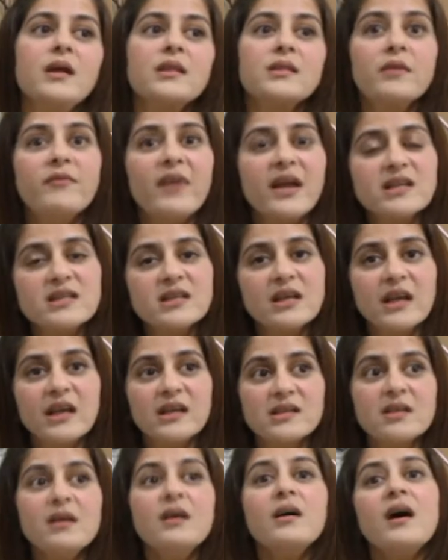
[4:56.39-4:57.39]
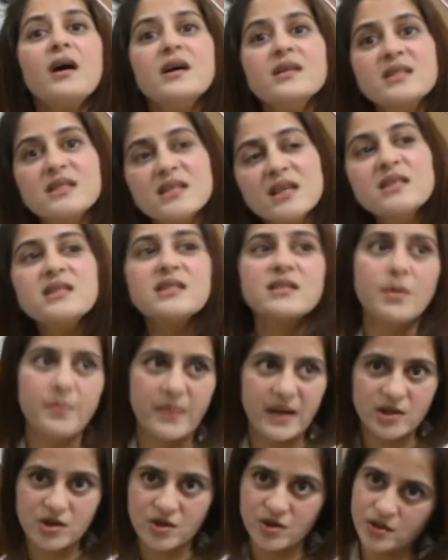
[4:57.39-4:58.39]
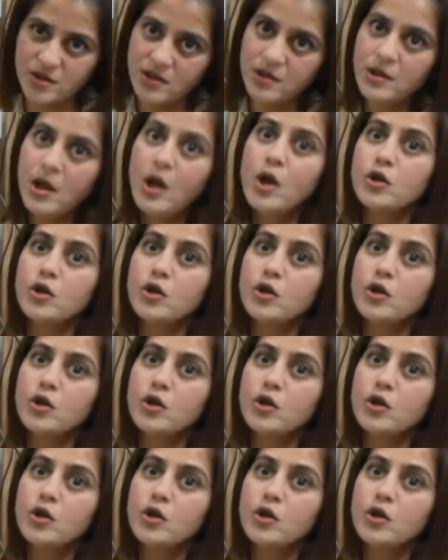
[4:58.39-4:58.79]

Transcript: the ventilator assists the patient in